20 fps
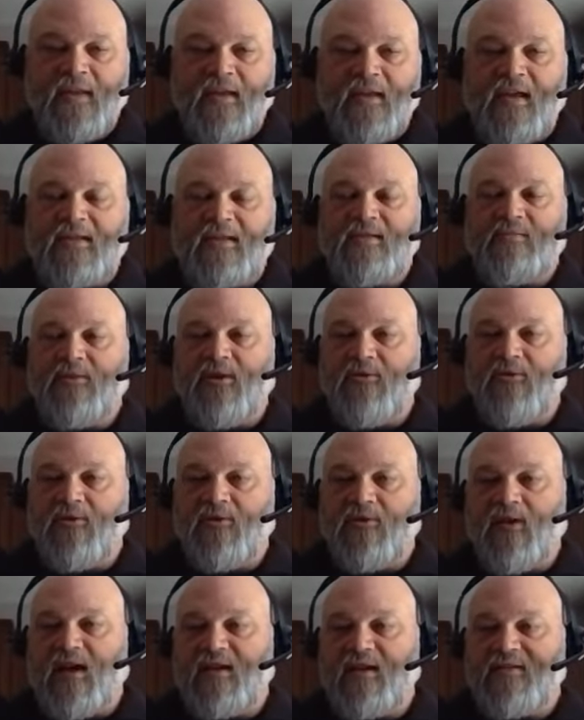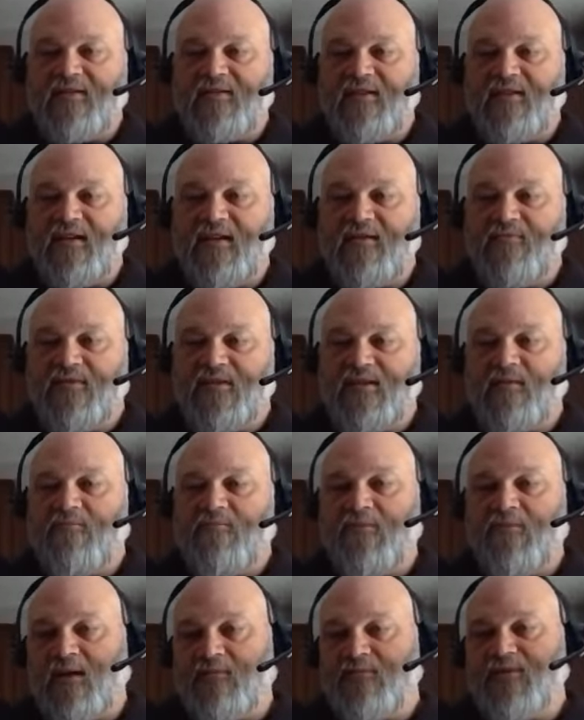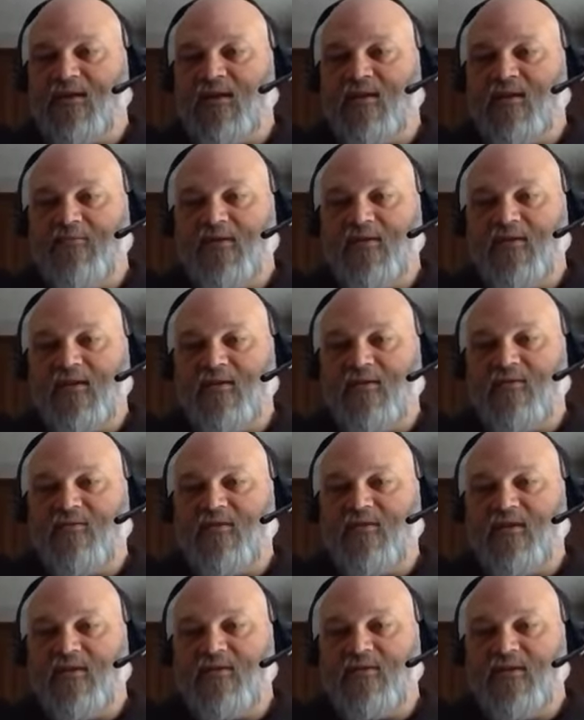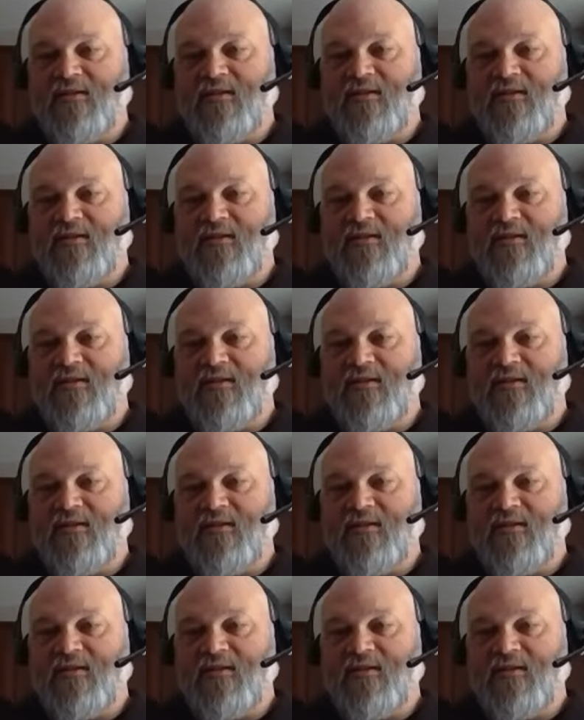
get some local classes in. When something pops up, you know, uh,